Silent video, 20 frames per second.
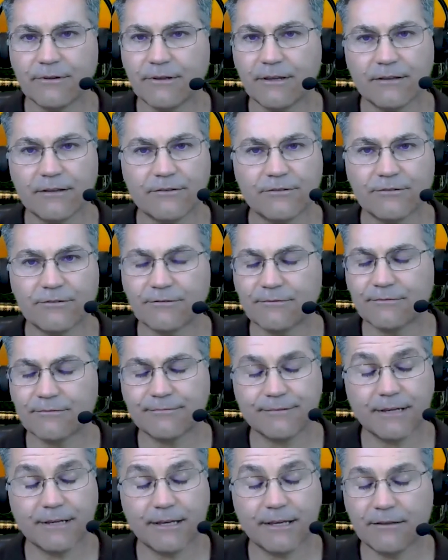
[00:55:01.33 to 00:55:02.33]
it's
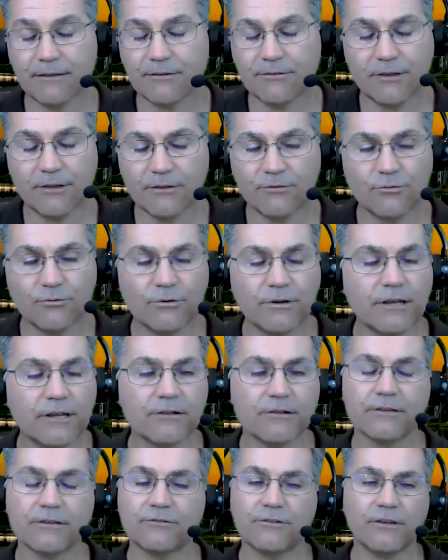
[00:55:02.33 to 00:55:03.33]

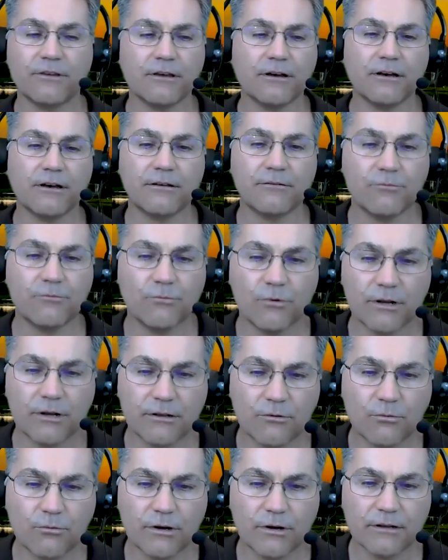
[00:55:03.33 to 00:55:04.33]
ridiculous
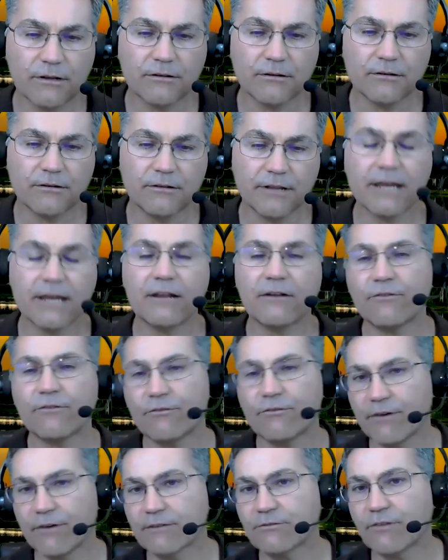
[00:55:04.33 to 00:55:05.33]
what negative
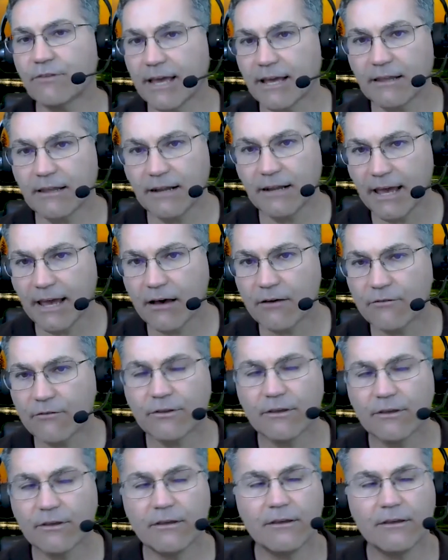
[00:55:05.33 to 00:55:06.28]
effects that can have.